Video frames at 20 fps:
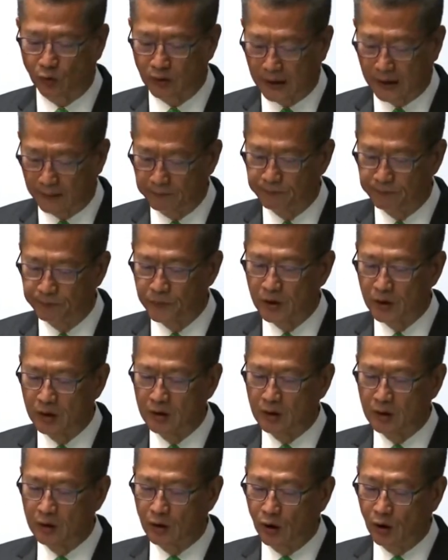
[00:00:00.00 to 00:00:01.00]

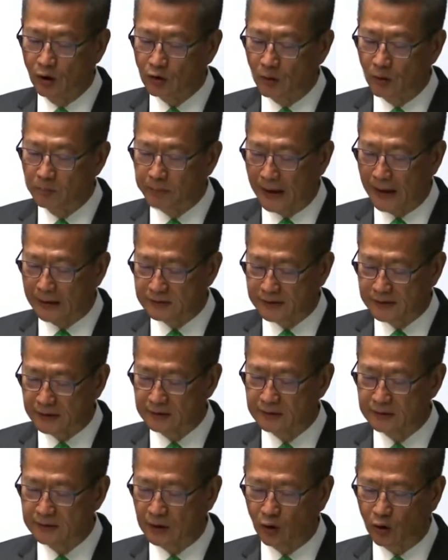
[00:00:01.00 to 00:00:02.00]
comprehensive economic
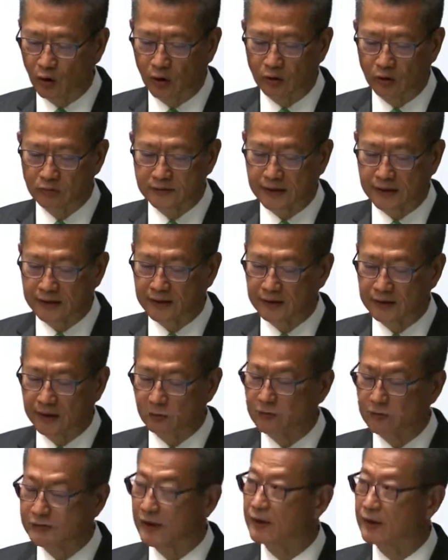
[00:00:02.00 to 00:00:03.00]
partnership or
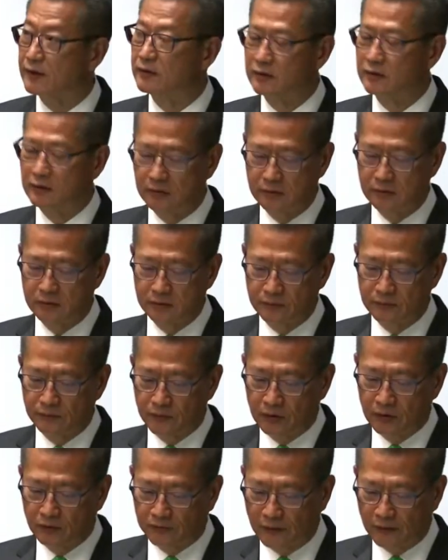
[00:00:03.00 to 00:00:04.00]
RCEP agreement
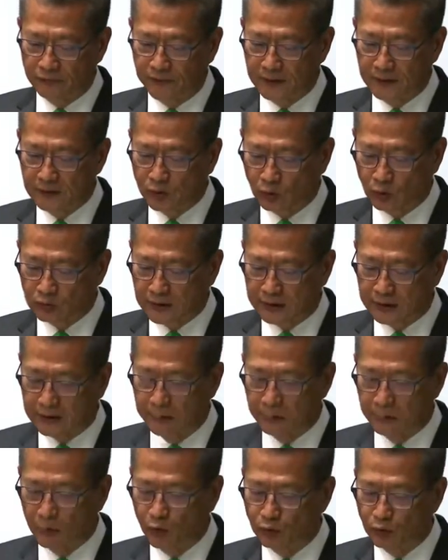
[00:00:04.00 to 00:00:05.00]
will further promote
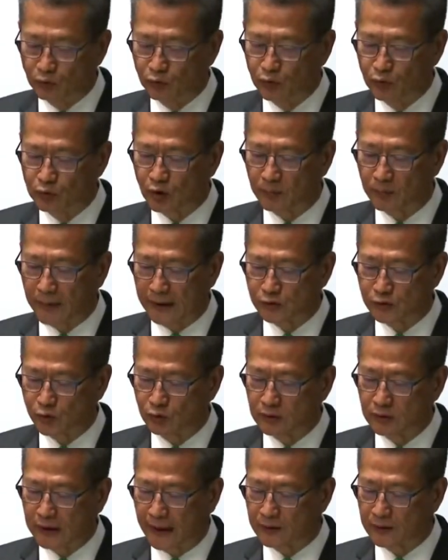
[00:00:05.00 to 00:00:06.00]
economic integration
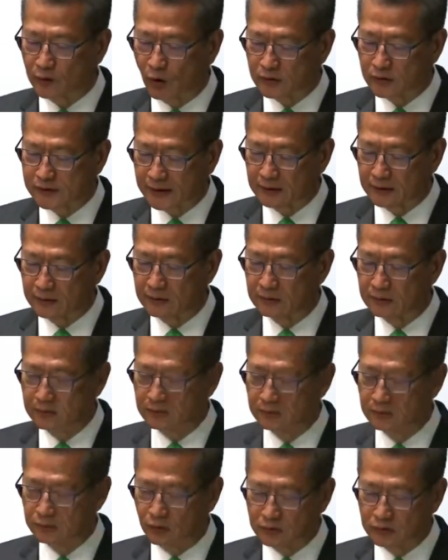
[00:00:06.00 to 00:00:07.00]
in the region. Hong
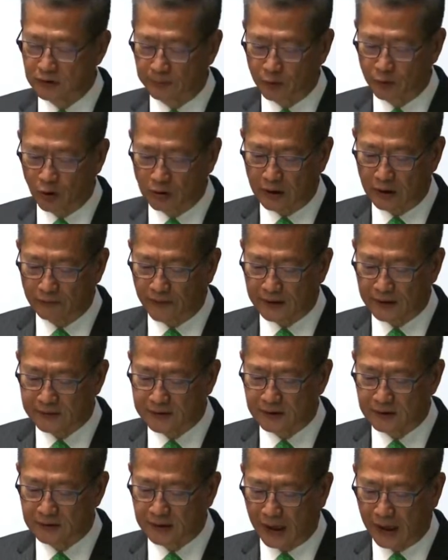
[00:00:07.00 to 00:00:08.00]
Kong can open up
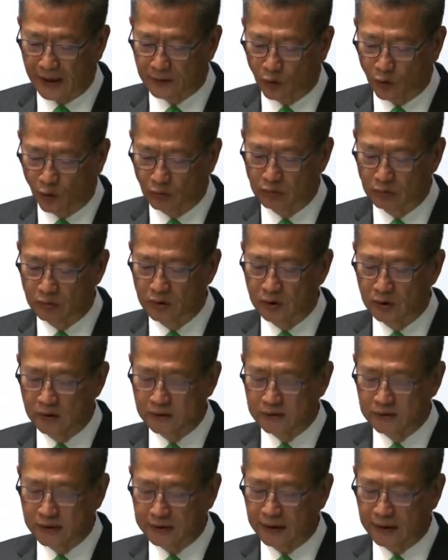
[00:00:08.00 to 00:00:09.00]
greater room for development by
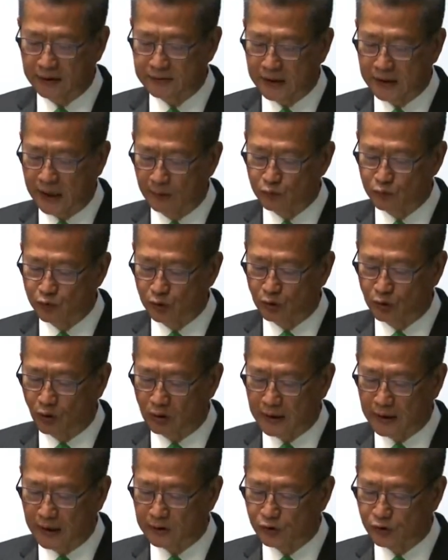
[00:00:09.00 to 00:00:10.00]
leveraging the
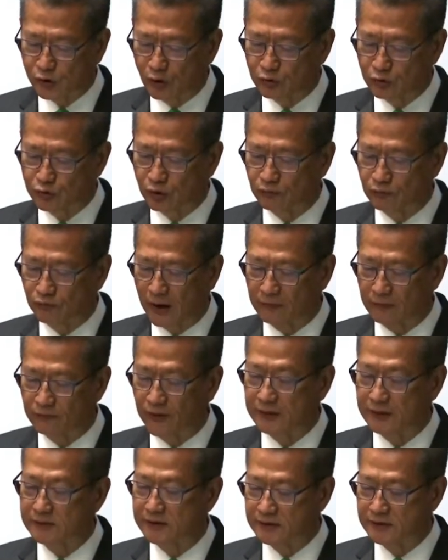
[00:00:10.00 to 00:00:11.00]
advantages under
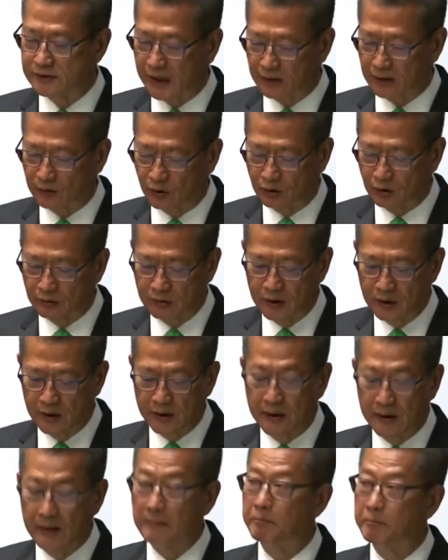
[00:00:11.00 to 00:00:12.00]
one country, two systems,
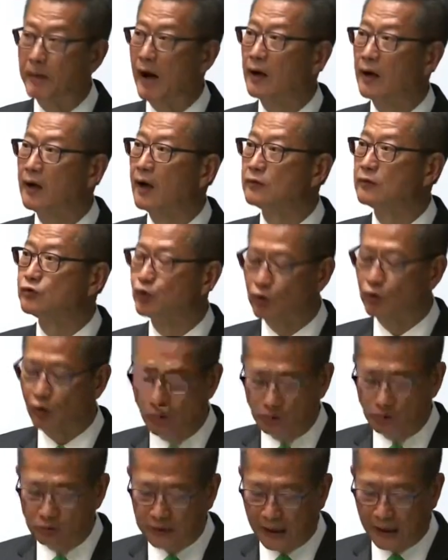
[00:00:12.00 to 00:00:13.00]
playing its
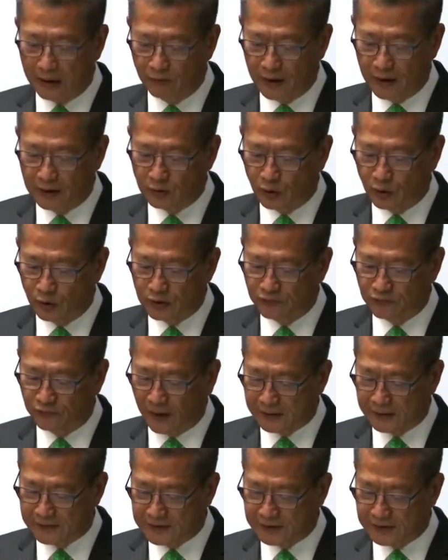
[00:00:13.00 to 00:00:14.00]
unique role as a
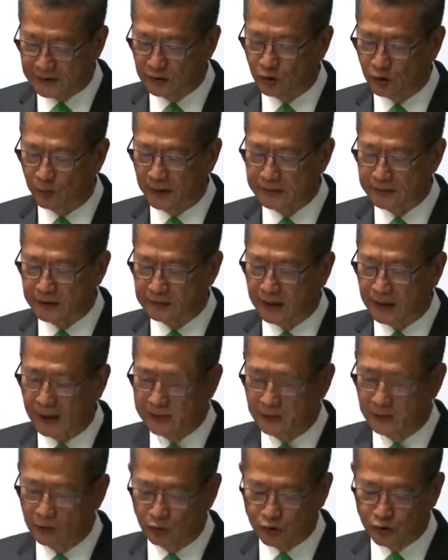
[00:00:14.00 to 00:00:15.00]
gateway and an
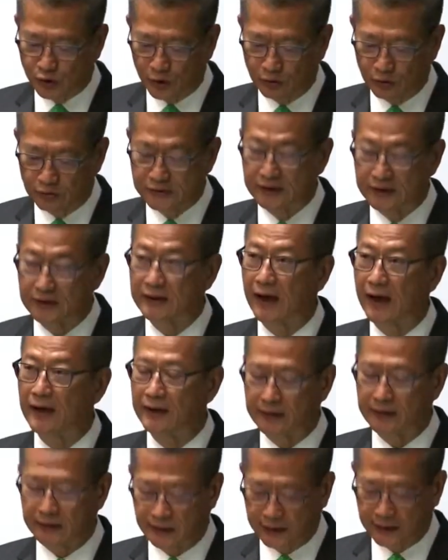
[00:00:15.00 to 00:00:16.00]
intermediary
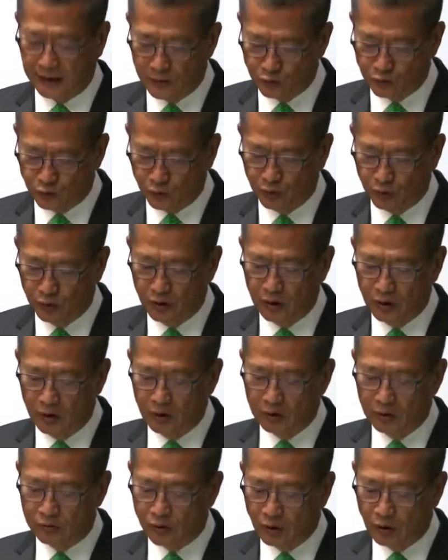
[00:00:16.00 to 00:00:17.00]
integrating into the
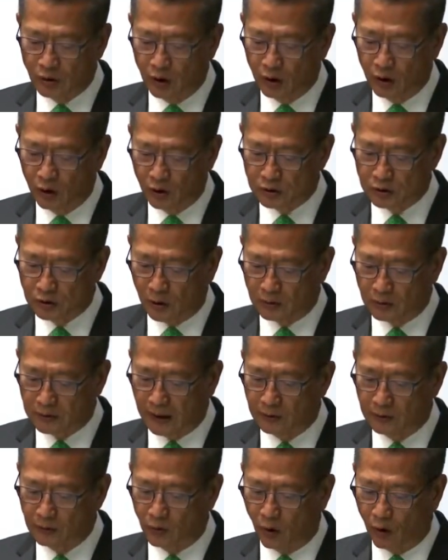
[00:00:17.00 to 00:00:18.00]
new overall development of our
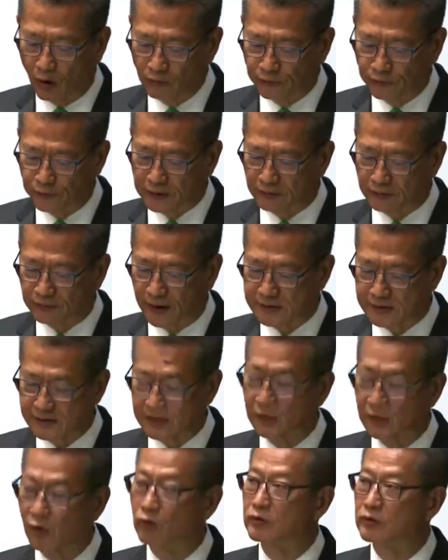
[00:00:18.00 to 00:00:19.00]
country,
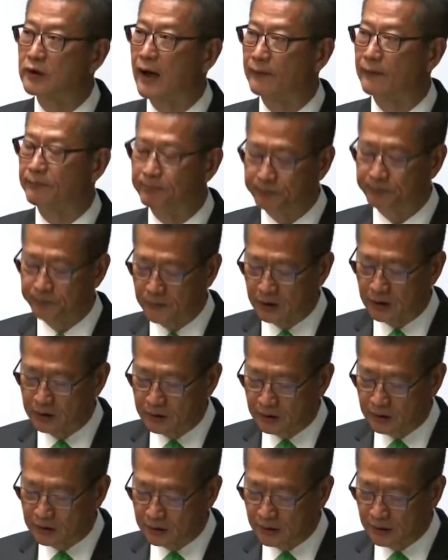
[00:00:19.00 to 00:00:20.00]
actively participating
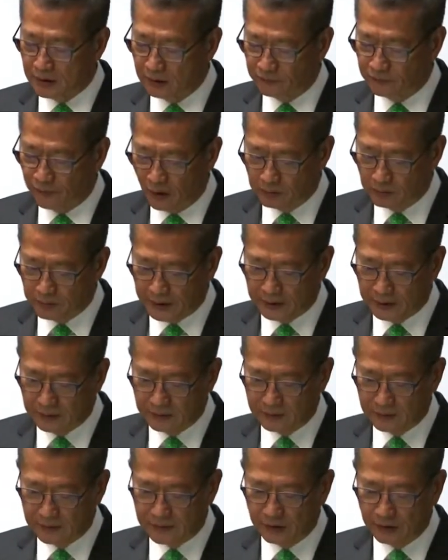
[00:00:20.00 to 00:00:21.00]
in the national dual
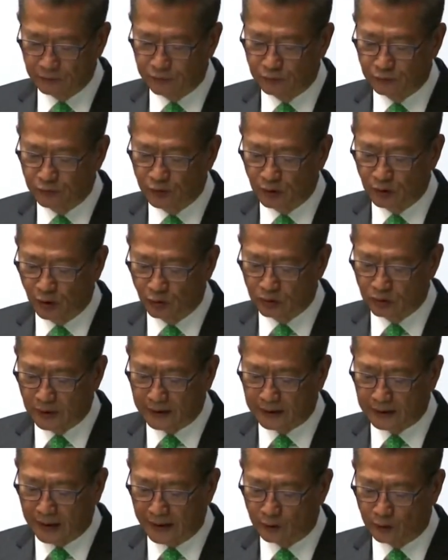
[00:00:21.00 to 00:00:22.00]
circulation
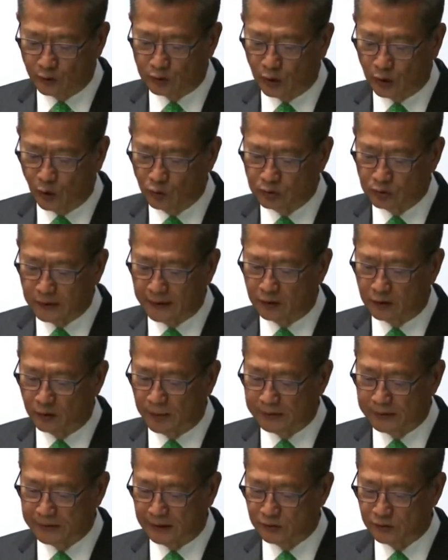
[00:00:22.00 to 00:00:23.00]
development strategy, and
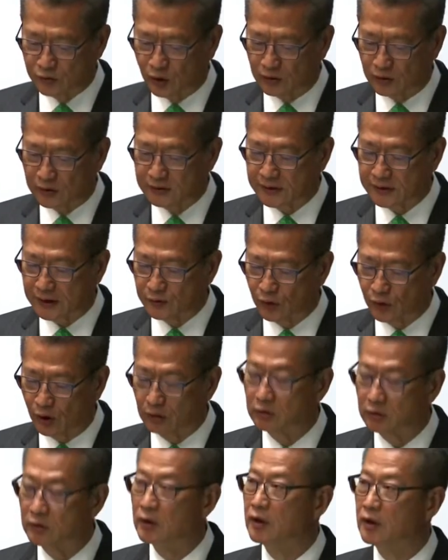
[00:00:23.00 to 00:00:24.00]
seizing opportunities
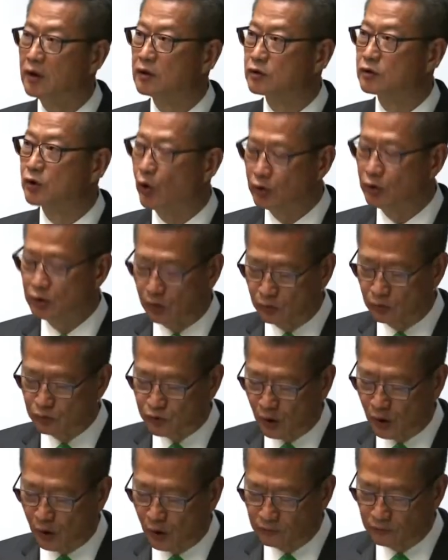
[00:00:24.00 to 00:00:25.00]
brought by the development
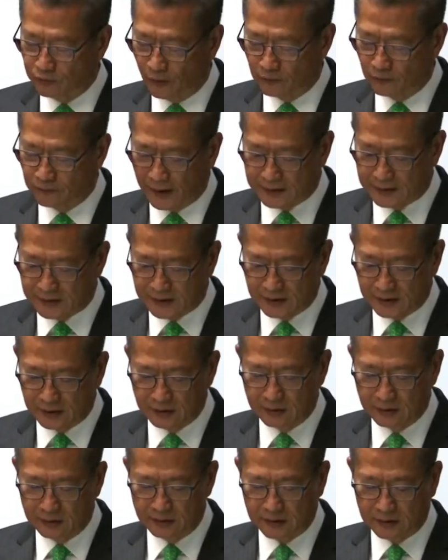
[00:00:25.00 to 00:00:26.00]
of the
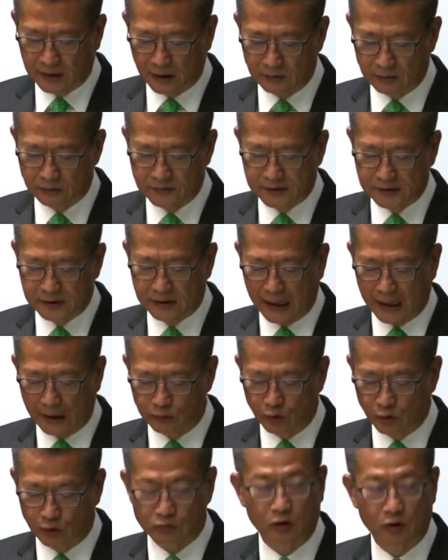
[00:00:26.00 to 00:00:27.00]
Guangdong, Hong Kong, Macau,
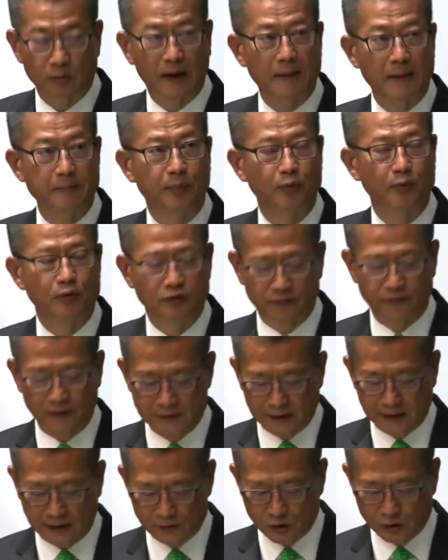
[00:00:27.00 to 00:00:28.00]
Greater Bay Area,
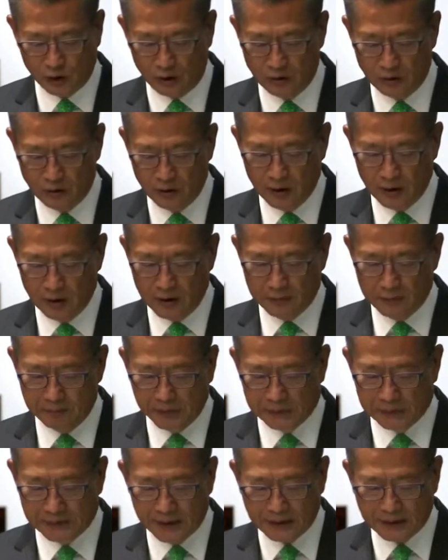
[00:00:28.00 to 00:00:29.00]
and the Belt and Road
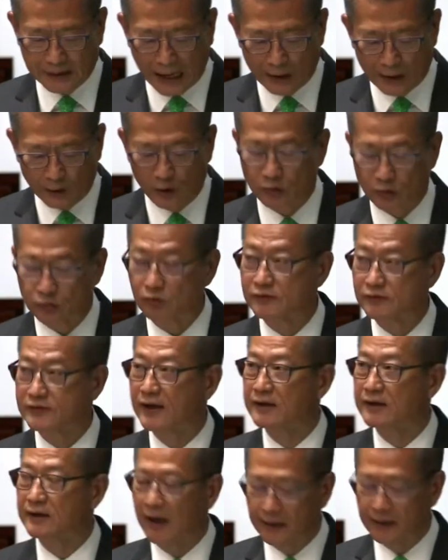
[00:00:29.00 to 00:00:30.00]
Initiative.
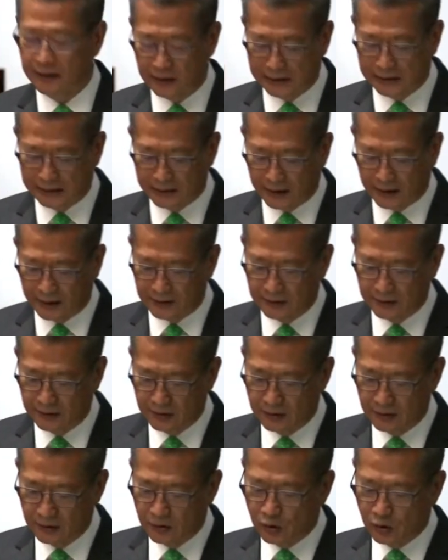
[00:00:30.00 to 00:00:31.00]
On the other hand, the
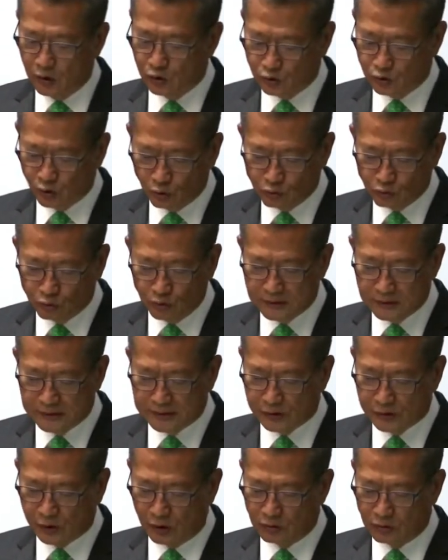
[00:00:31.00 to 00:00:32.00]
government will strive to
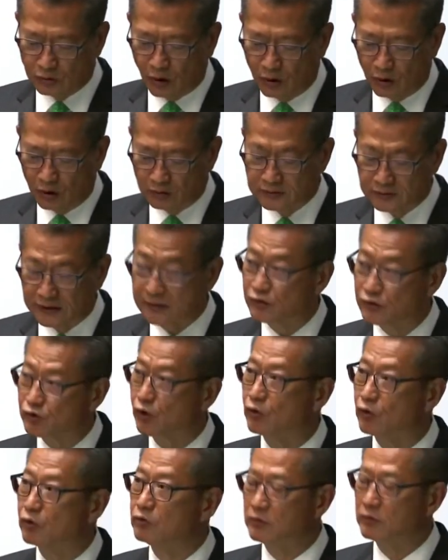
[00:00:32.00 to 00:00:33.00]
overcome land and talent
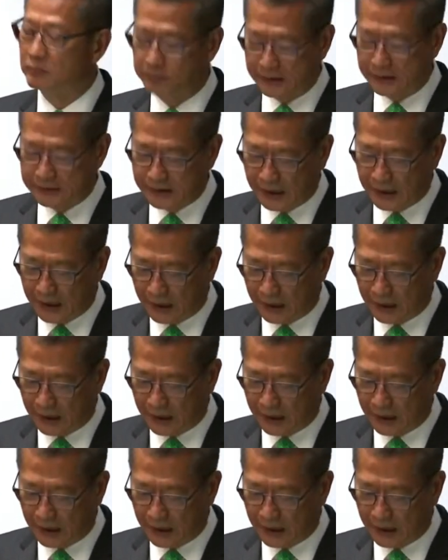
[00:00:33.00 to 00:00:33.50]
constraints